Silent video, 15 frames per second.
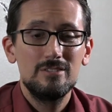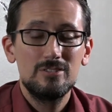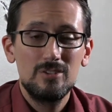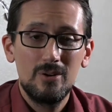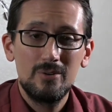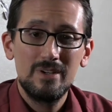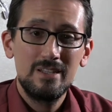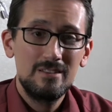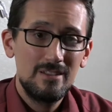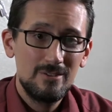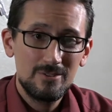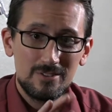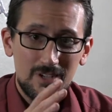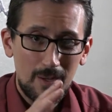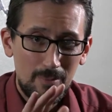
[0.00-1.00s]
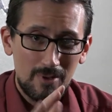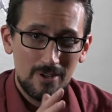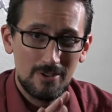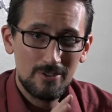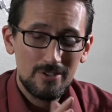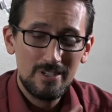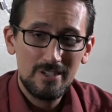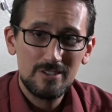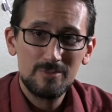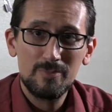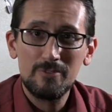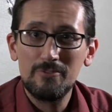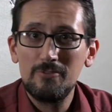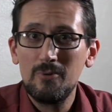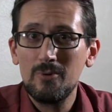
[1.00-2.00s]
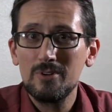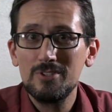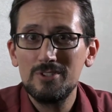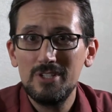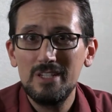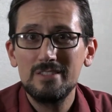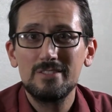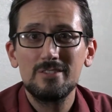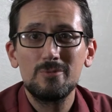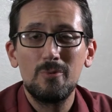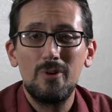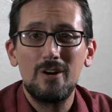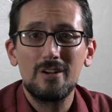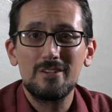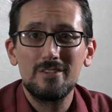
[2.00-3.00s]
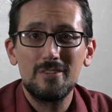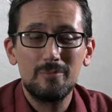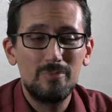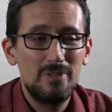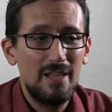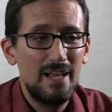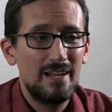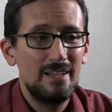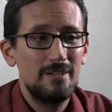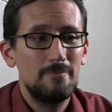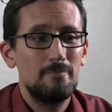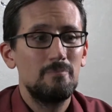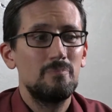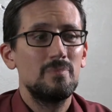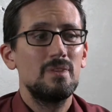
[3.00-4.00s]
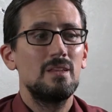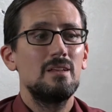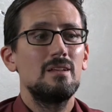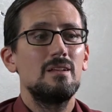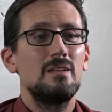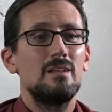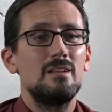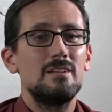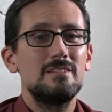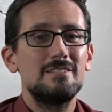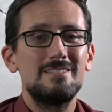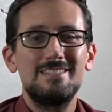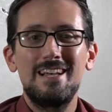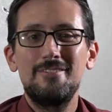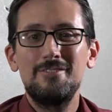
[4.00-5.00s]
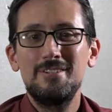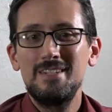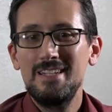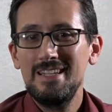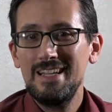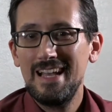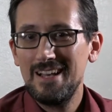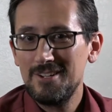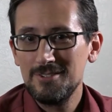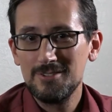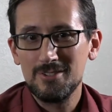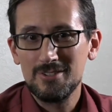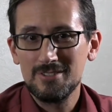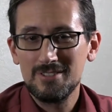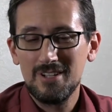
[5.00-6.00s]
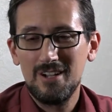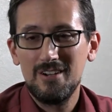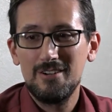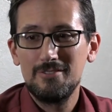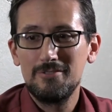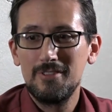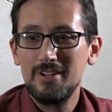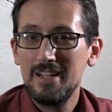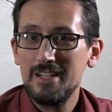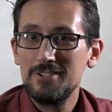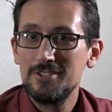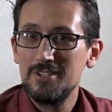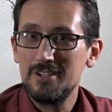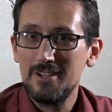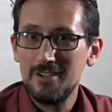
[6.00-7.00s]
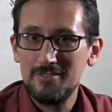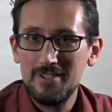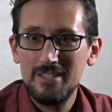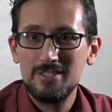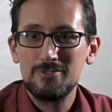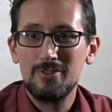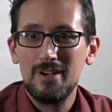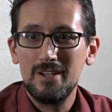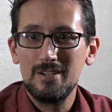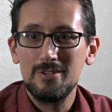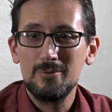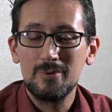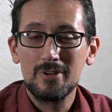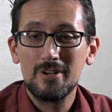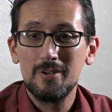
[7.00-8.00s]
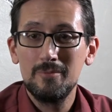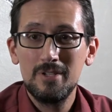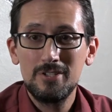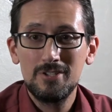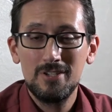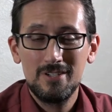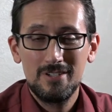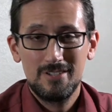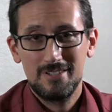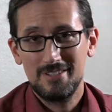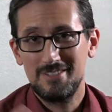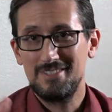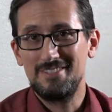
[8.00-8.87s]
So in those couple hundred years before Jesus walked the planet, 70 elders of the nation of Israel were commissioned to